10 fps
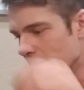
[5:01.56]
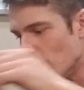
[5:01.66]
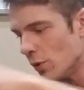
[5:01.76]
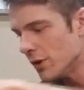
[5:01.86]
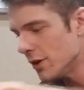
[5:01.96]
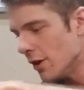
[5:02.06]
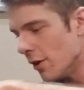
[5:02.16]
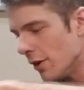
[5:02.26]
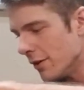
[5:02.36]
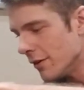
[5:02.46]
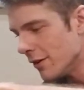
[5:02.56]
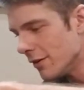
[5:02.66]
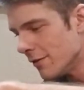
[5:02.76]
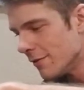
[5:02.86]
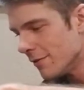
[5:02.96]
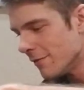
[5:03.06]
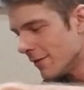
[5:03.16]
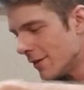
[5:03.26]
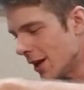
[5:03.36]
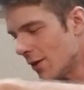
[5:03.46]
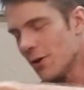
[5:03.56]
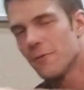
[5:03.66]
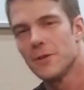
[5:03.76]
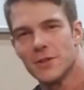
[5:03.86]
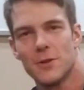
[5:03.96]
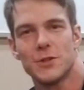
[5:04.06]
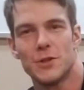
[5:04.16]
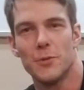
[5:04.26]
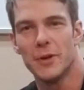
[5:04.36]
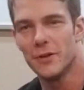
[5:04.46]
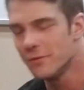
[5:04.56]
wouldn't you know it, now I don't feel so stupid.